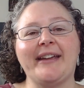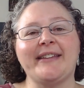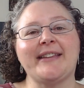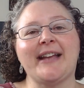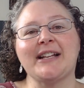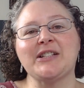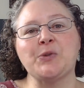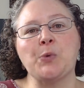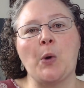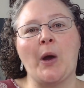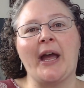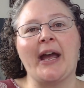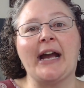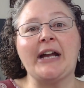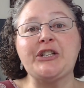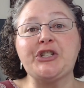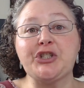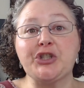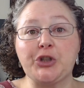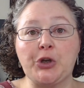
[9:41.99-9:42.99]
And that's why I
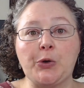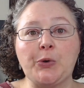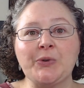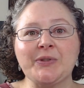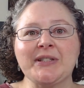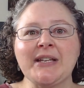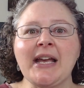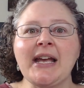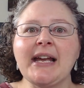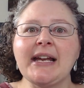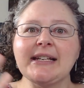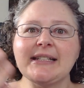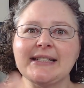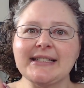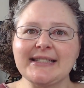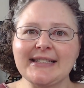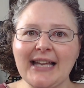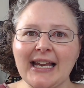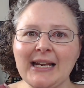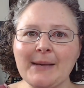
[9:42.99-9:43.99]
chose to
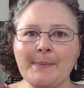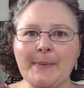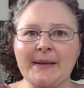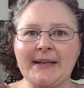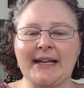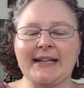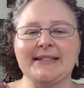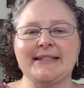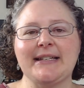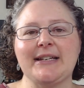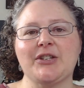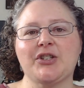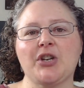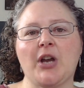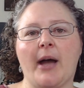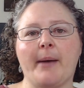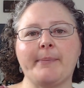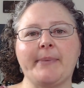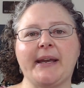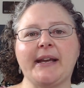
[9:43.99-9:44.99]
set up an Etsy
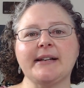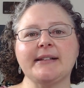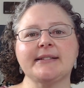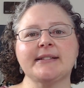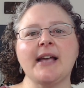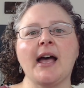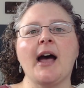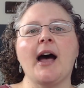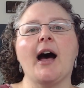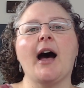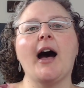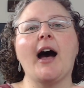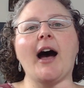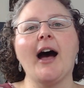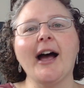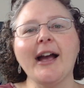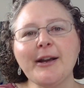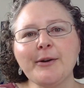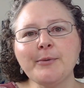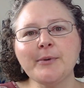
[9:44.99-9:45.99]
shop because
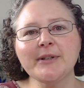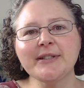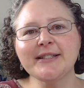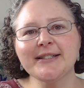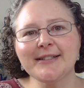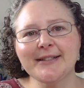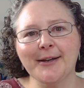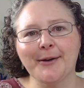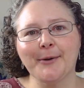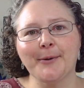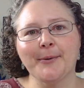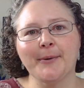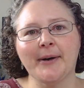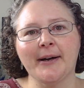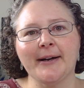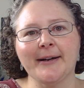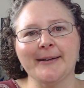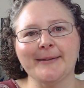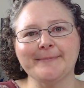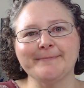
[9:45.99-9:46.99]
I was so
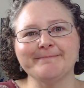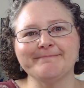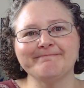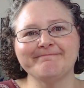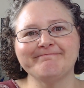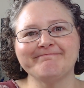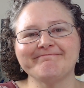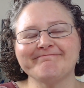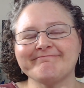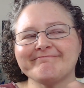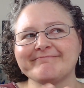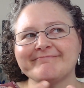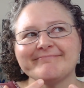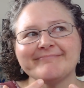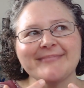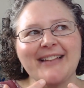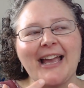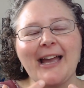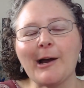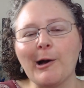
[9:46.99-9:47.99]
um,
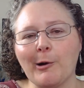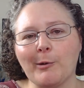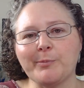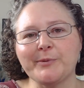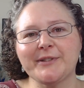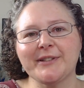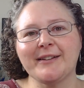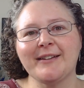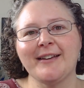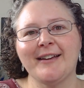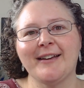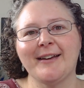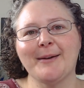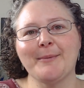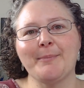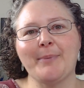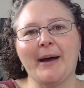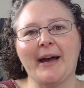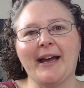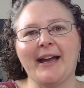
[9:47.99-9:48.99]
helped
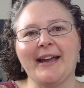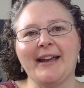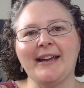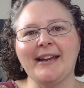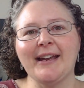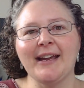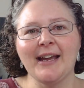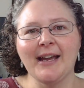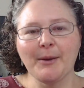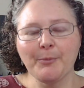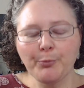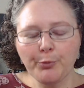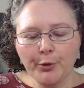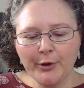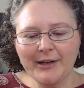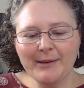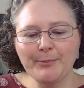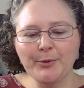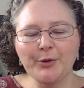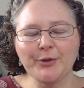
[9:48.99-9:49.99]
by
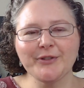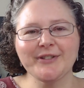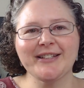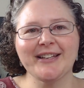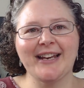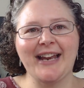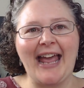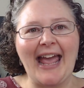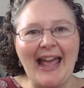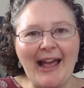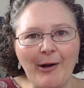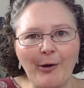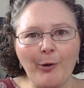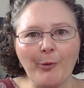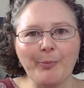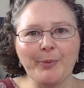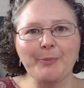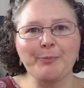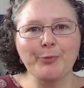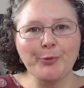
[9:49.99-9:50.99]
printables that
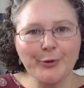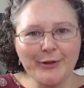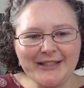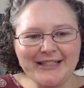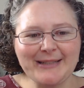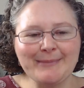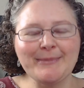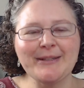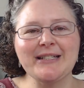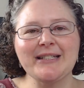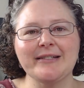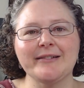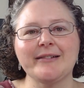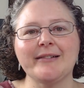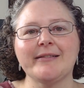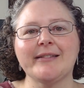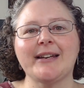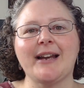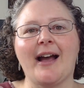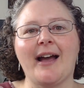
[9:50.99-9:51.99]
help, printed
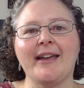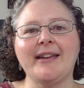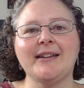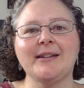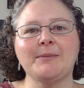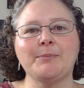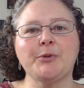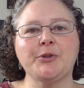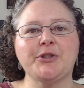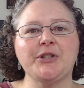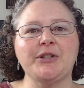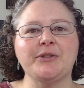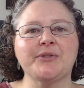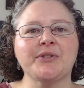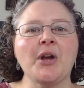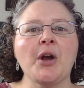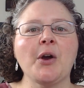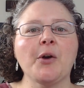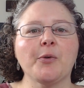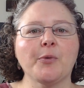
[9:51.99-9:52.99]
material that I could put to use
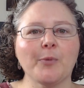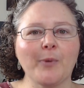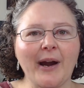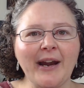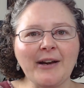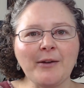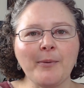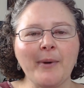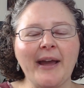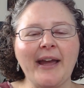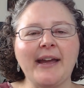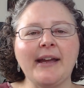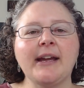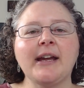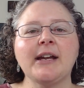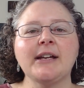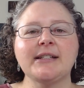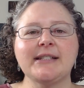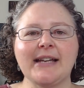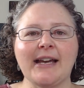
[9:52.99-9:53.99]
right away
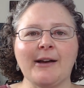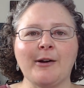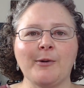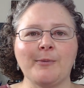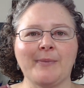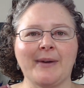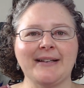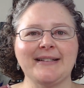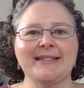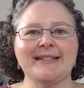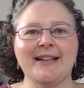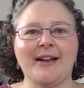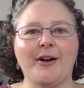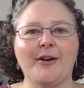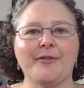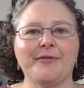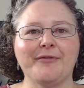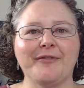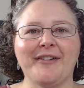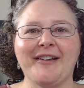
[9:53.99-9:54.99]
to help
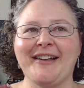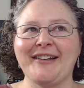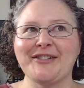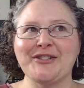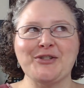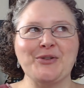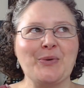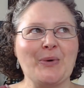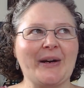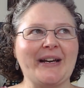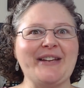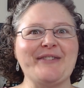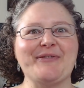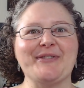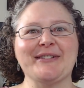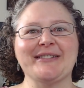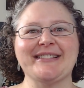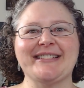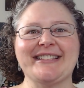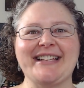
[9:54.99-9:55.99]
myself
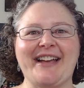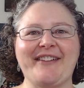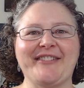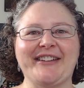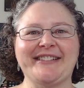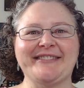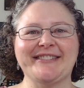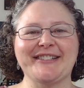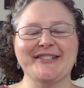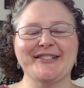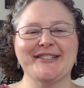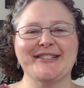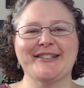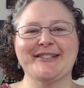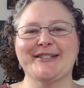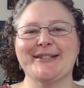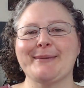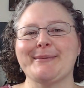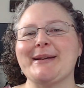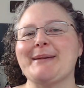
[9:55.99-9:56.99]
24/7. There's
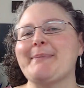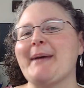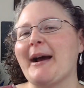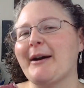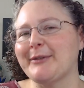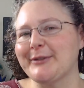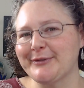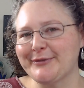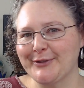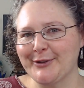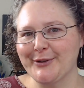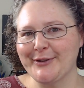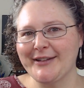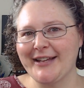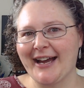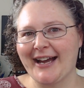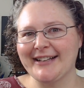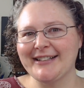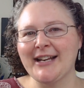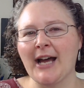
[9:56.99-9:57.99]
there's something powerful in
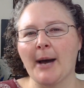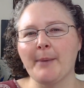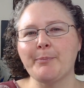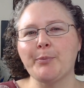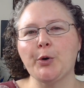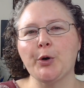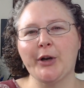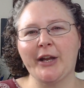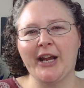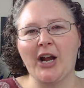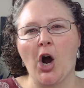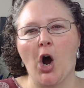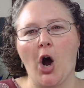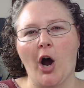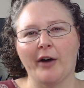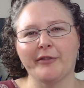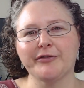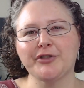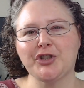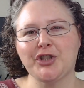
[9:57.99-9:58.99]
that, not putting
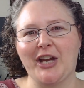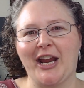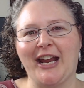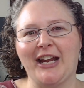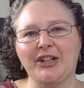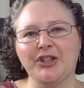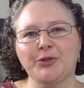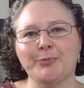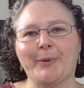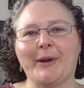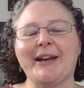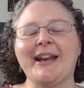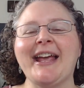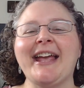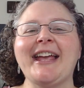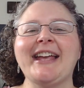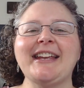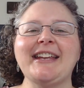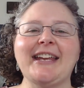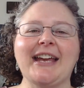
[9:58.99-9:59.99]
off change, but
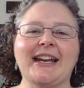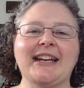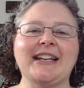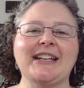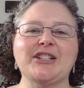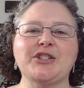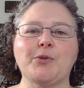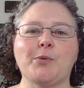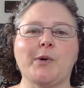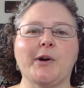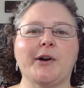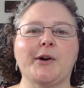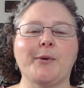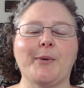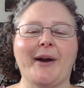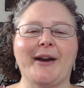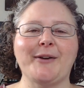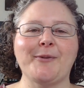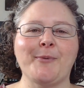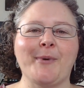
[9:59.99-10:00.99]
getting to work
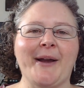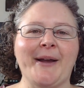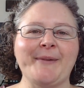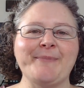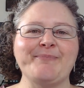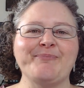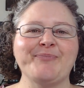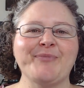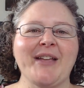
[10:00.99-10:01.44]
right away.